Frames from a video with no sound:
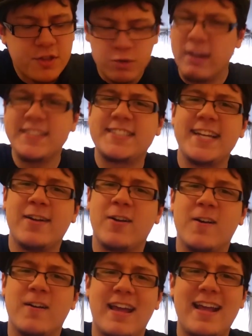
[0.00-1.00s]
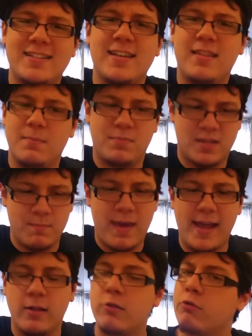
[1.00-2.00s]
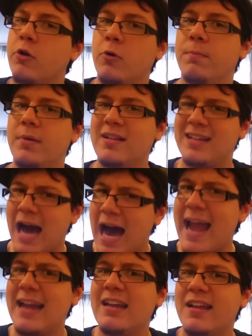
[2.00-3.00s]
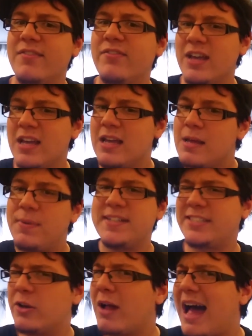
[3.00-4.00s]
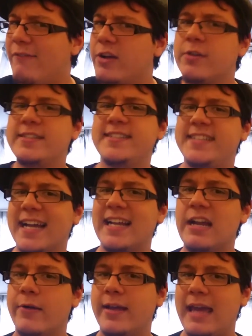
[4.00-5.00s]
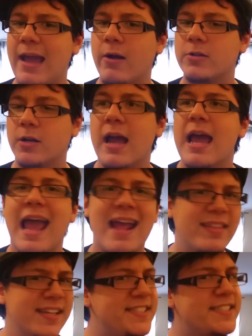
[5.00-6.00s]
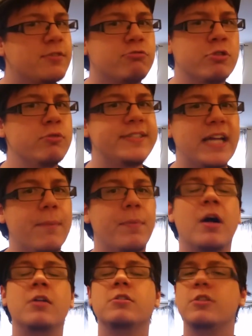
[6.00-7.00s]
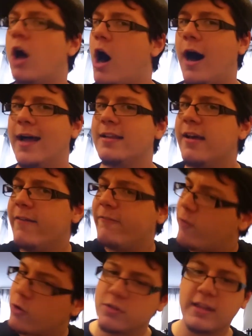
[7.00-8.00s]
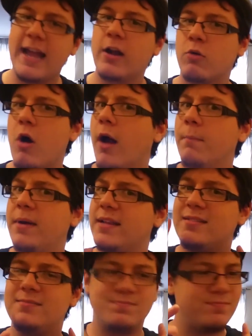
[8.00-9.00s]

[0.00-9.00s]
thrusting her into the main group, kind of, but still having her as a secondary character. And this screws up a lot for later on, but